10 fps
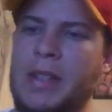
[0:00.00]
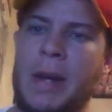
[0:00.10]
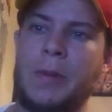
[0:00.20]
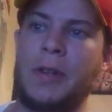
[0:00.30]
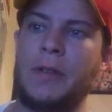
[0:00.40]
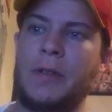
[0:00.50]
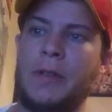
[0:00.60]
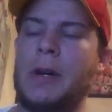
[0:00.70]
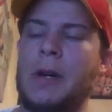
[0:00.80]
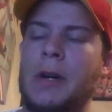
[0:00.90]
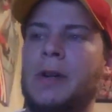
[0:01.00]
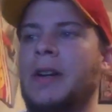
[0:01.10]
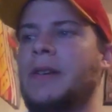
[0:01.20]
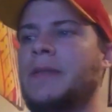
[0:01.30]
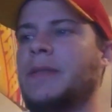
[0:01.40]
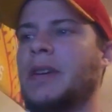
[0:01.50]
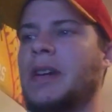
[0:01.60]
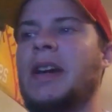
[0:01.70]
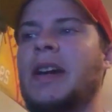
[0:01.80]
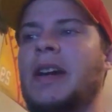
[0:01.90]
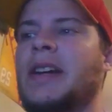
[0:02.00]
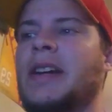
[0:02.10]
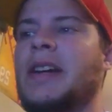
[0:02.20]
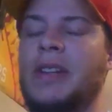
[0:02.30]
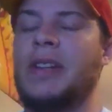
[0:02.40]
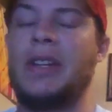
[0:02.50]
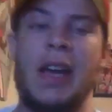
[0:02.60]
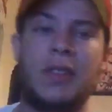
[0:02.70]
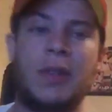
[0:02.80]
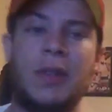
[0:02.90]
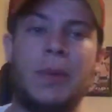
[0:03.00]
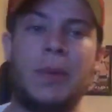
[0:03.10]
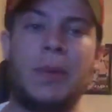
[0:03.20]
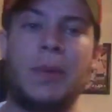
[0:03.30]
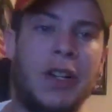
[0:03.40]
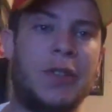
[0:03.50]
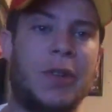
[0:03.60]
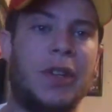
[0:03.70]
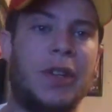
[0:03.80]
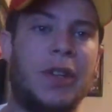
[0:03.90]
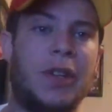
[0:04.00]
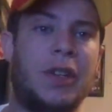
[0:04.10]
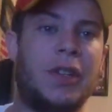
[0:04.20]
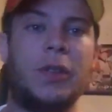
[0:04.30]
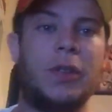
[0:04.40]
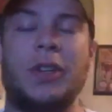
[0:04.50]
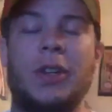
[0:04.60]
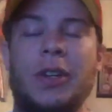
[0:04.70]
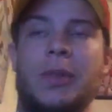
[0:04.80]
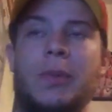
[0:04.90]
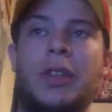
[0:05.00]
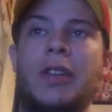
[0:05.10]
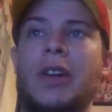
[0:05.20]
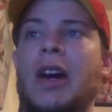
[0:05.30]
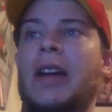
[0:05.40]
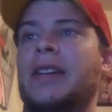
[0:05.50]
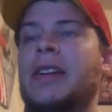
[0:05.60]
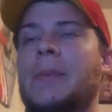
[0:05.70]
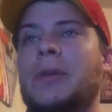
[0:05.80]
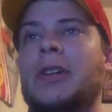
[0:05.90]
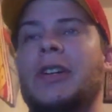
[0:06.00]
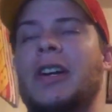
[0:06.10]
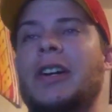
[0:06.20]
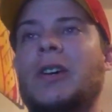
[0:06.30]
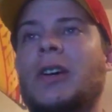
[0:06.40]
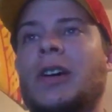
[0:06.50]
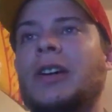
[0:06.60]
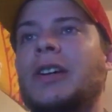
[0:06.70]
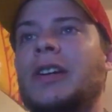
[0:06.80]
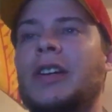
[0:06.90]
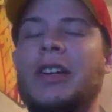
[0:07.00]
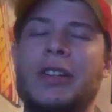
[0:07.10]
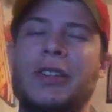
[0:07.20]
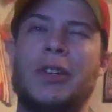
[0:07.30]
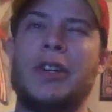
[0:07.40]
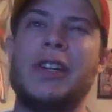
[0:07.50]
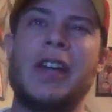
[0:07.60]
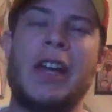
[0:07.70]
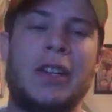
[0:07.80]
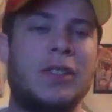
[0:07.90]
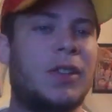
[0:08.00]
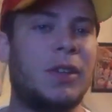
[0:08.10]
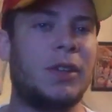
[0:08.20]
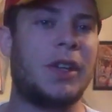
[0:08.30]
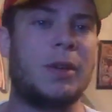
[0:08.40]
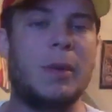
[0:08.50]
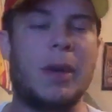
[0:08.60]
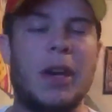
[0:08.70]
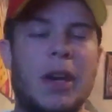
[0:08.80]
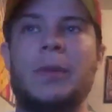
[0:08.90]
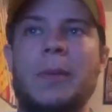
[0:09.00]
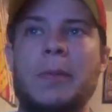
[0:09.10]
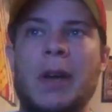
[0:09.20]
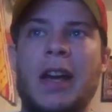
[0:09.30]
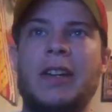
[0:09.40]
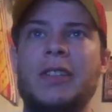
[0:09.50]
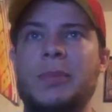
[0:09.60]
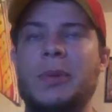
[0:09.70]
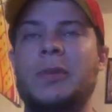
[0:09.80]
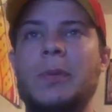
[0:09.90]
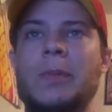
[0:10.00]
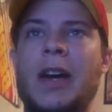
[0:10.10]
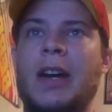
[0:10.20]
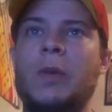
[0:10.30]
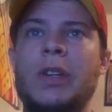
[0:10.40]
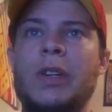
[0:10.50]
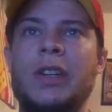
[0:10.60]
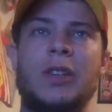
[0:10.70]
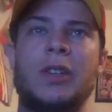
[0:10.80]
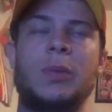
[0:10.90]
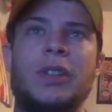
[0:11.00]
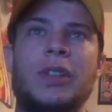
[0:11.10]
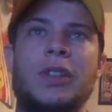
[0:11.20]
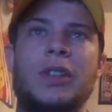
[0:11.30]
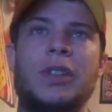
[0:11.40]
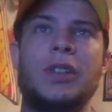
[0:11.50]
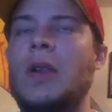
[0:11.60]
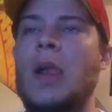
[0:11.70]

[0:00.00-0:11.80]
damn good football player. I guess he had some kind of groin injury that was more serious than what they thought. He got put on IR. Dirty Dan, still nothing about him coming back. He's supposed to be back week 6, week 7.